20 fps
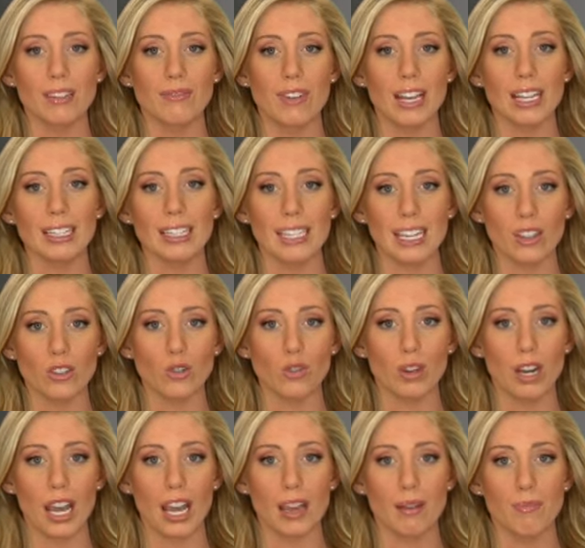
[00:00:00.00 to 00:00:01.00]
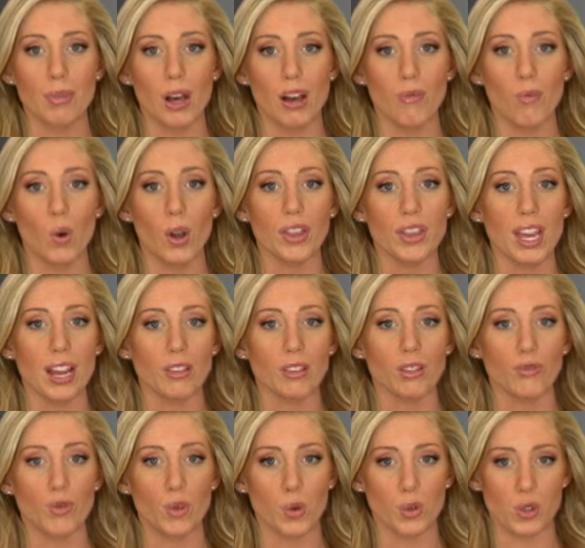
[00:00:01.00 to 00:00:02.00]
advance yesterday above
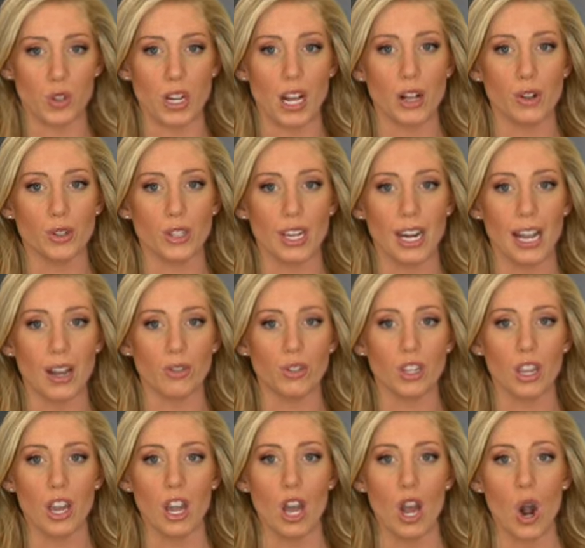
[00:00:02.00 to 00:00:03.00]
$1,400 an ounce,